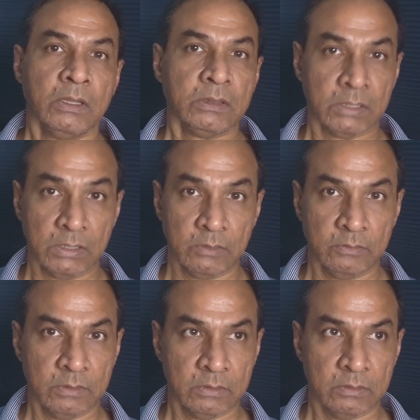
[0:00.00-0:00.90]

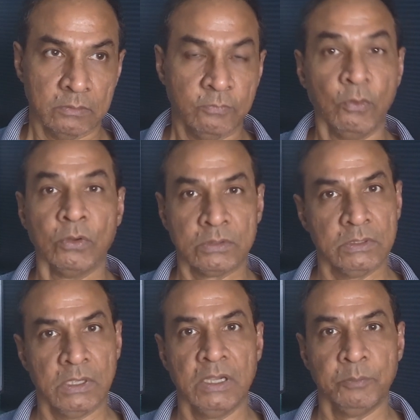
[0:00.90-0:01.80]
Fourth,
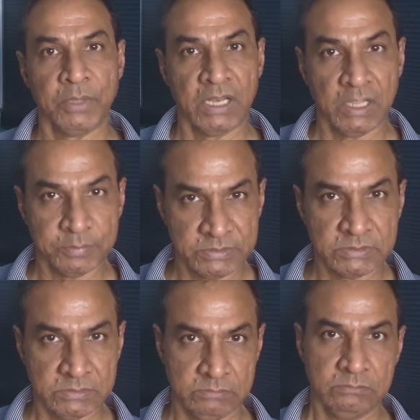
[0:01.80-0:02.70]
and
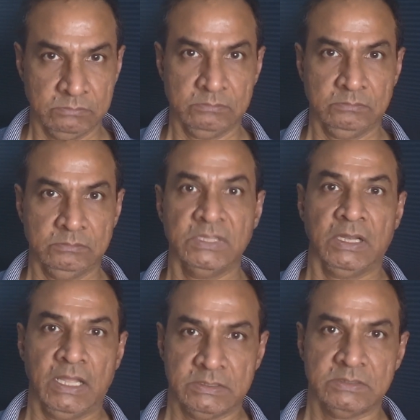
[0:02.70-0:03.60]
perhaps the
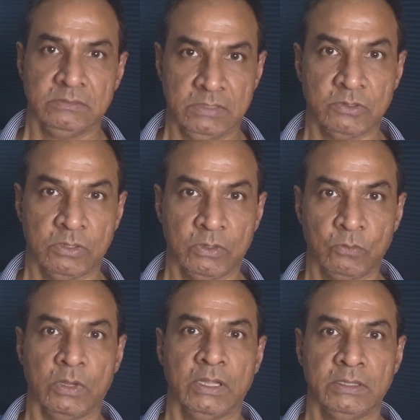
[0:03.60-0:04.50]
last, according to
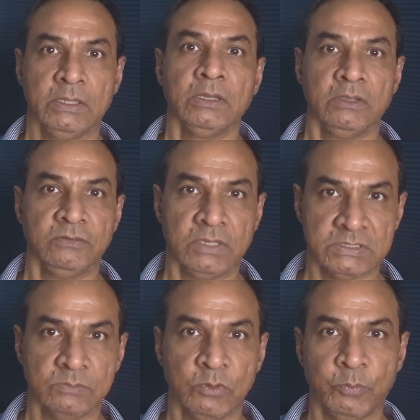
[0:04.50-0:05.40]
what I think, if there are
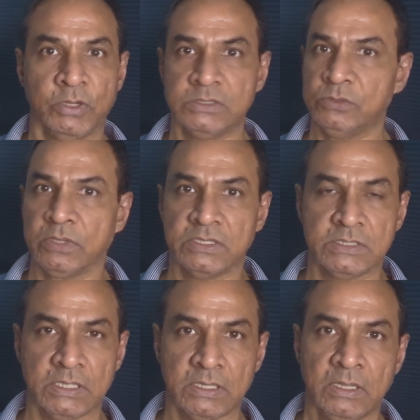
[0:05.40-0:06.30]
some more points you can
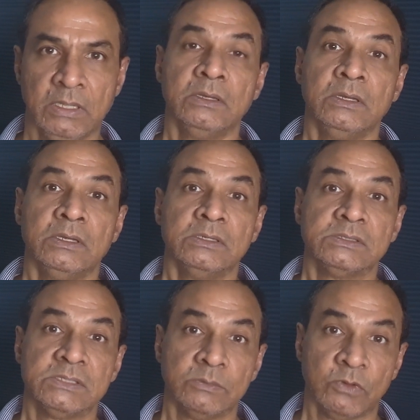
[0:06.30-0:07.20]
share.
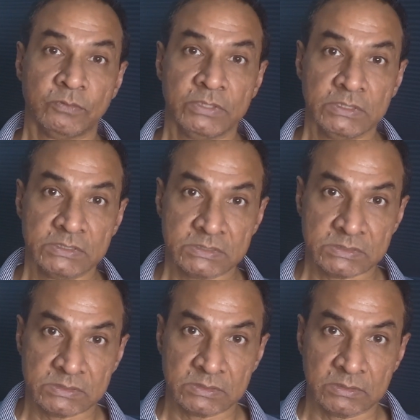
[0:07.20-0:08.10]
some of
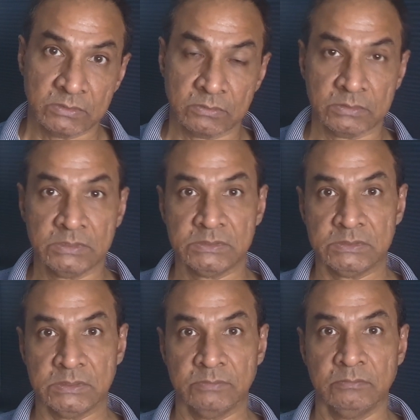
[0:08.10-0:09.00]
these, these
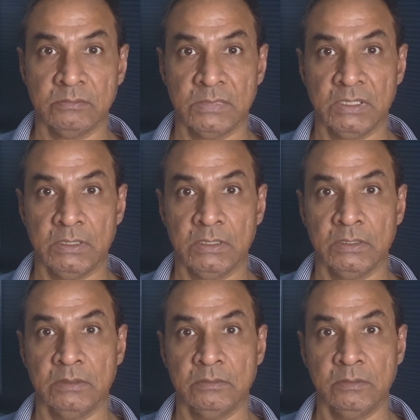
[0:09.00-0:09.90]

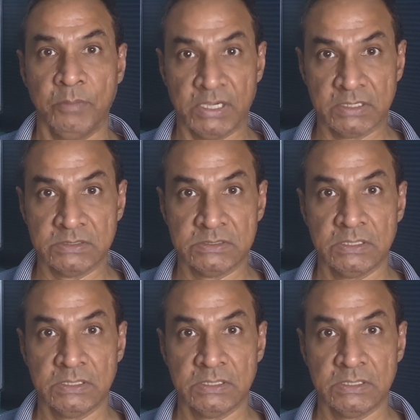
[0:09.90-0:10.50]
buttons